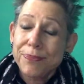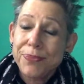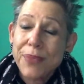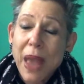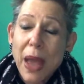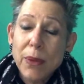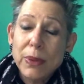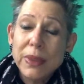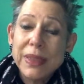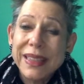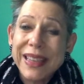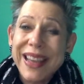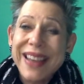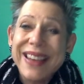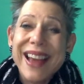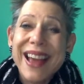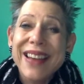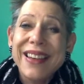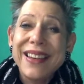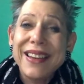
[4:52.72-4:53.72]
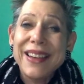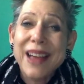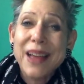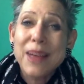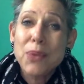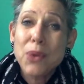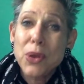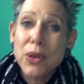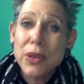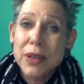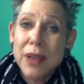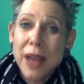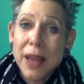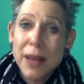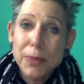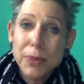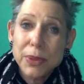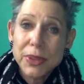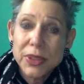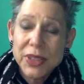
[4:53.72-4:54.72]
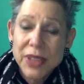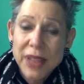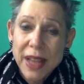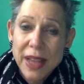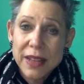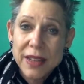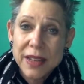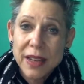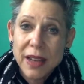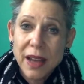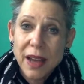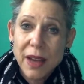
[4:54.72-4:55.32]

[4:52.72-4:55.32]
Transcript: I would say 99.9%